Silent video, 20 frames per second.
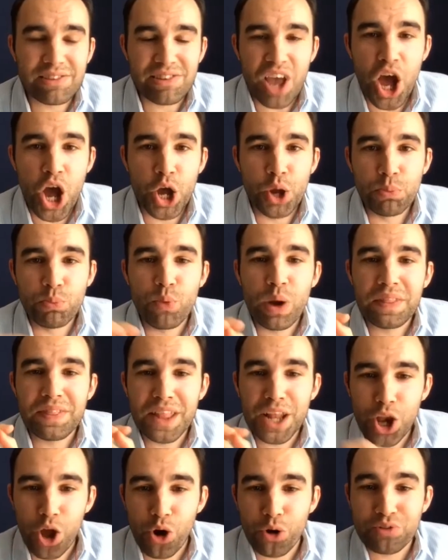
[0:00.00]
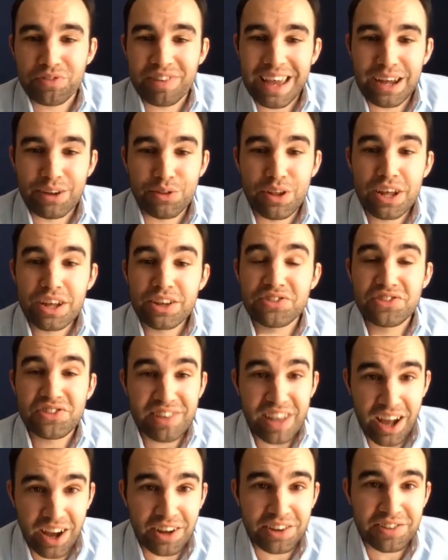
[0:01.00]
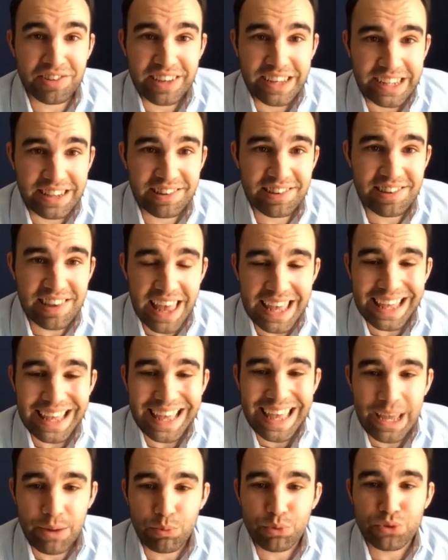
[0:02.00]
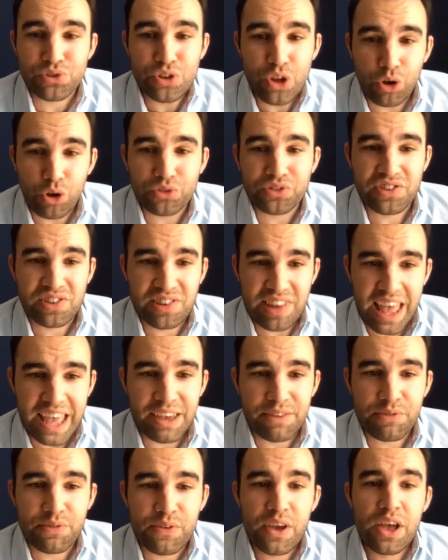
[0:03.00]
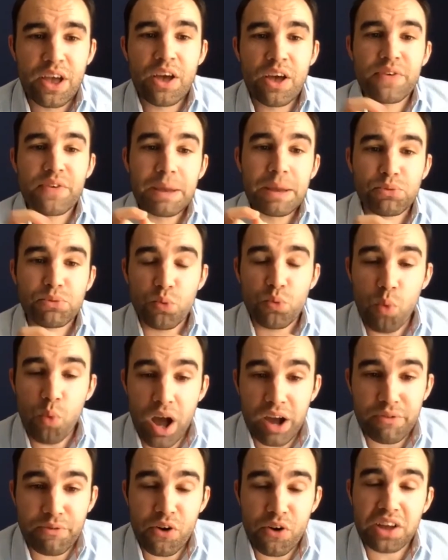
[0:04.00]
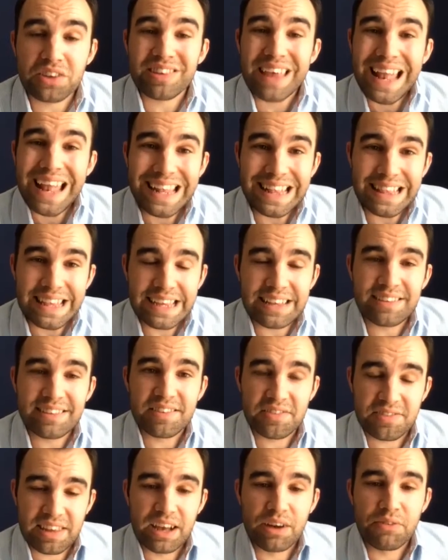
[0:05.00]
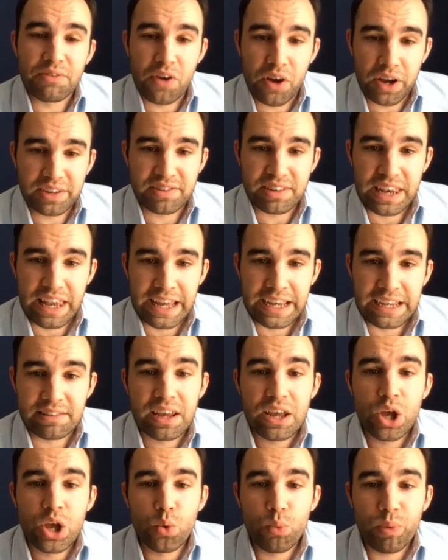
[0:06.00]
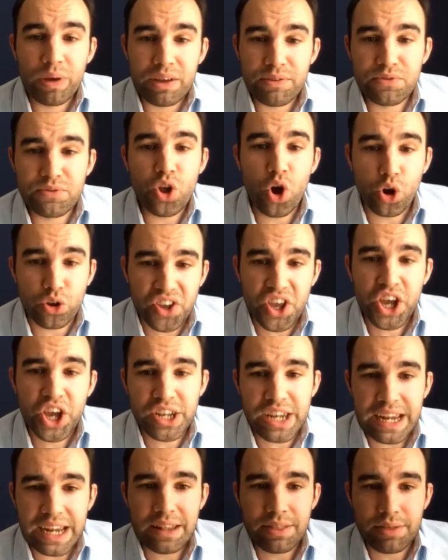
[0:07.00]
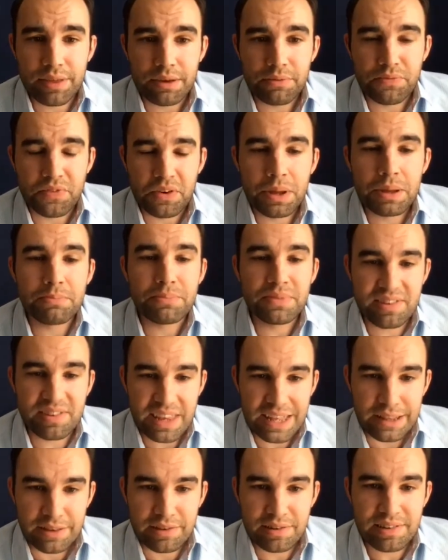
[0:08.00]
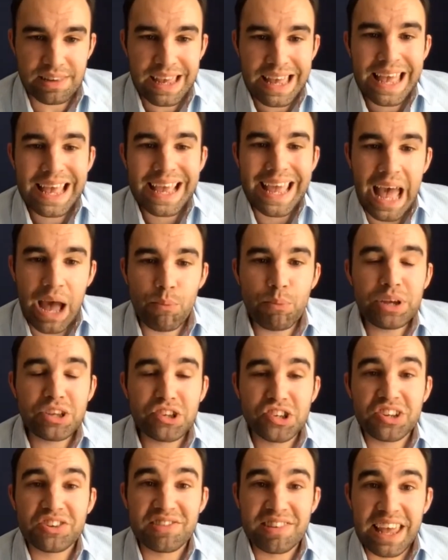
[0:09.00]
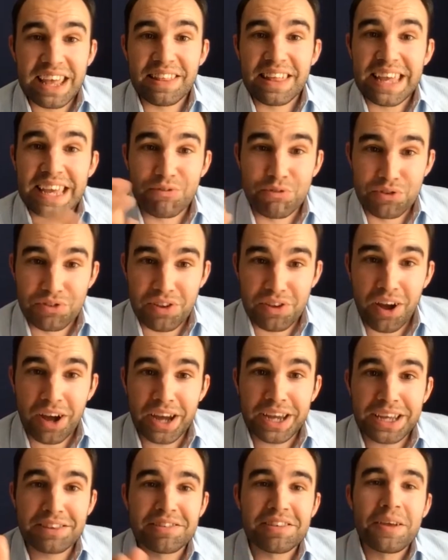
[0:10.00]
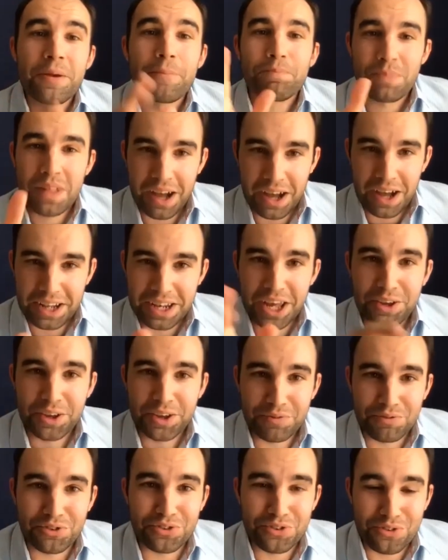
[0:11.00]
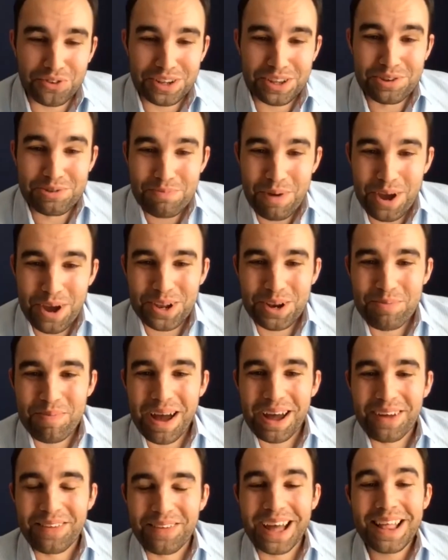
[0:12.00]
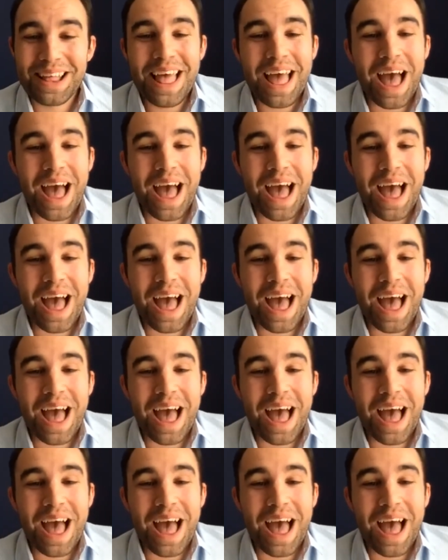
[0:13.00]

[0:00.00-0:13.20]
home when the lockdown started saying it was not safe for him to work for us and he needed to self-isolate. We have not heard anything from him since. Can we just say that he resigned? I know you've just already spoken about that.